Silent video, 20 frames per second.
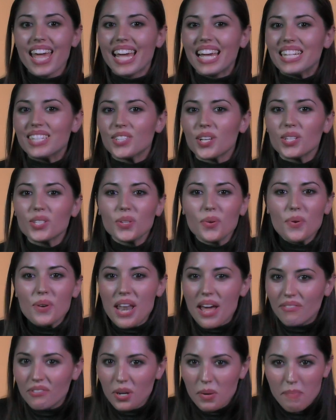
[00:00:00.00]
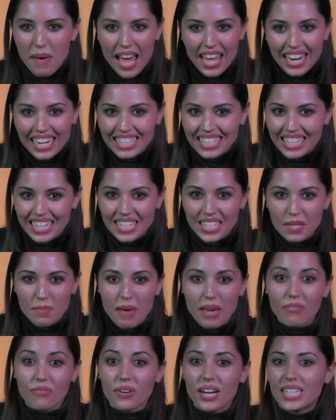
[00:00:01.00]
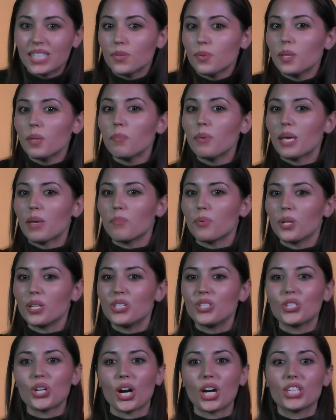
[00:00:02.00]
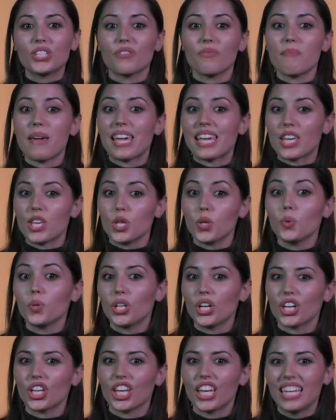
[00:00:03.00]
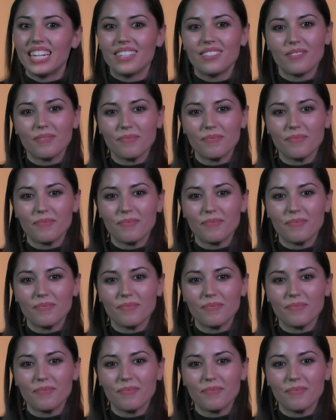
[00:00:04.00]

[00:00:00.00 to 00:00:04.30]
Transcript: It's also never a bad idea to make friends with the people in charge of making you look good.